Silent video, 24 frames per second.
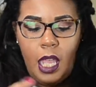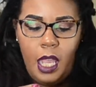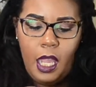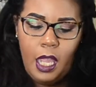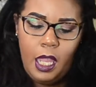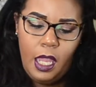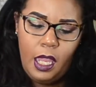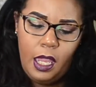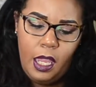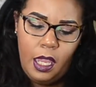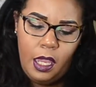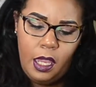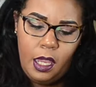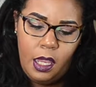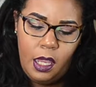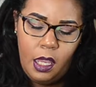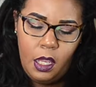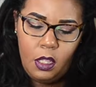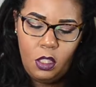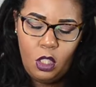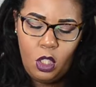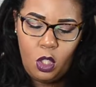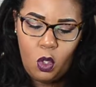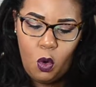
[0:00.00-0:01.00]
a
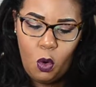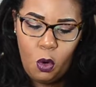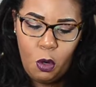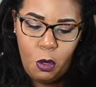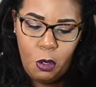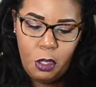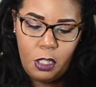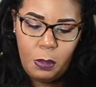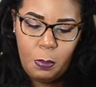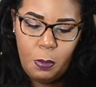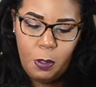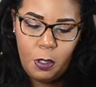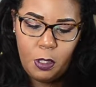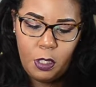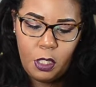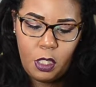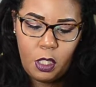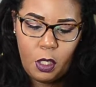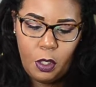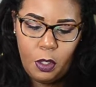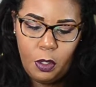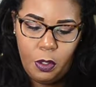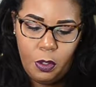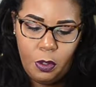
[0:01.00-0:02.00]
Jord
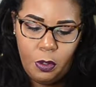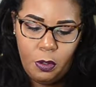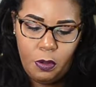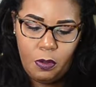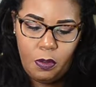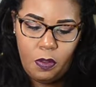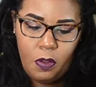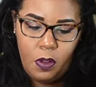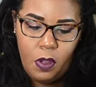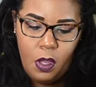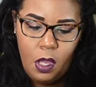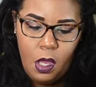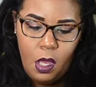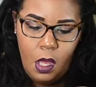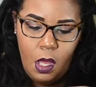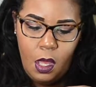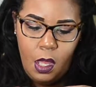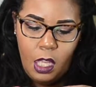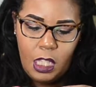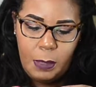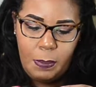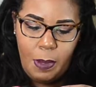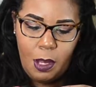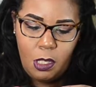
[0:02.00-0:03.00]
preserve,
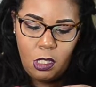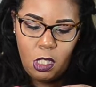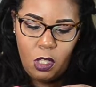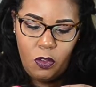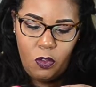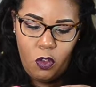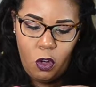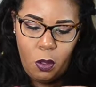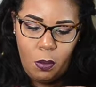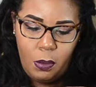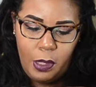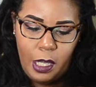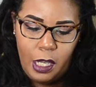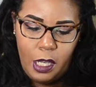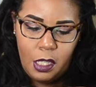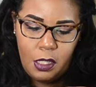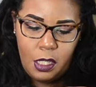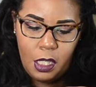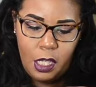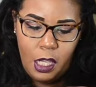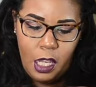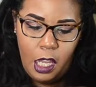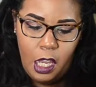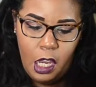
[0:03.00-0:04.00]
especially formulated
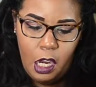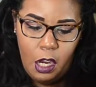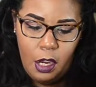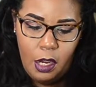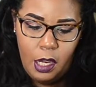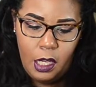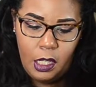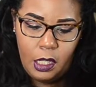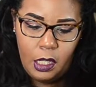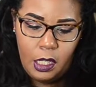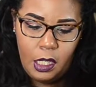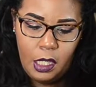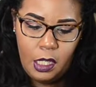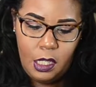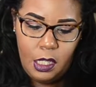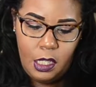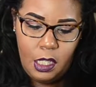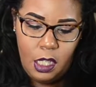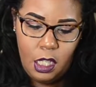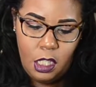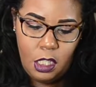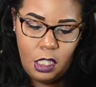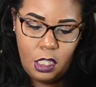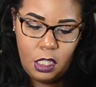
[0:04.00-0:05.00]
to care and
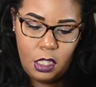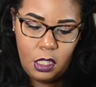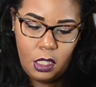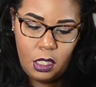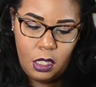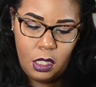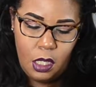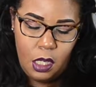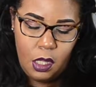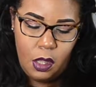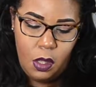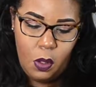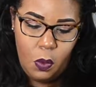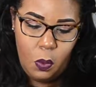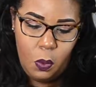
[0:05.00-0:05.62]
condition the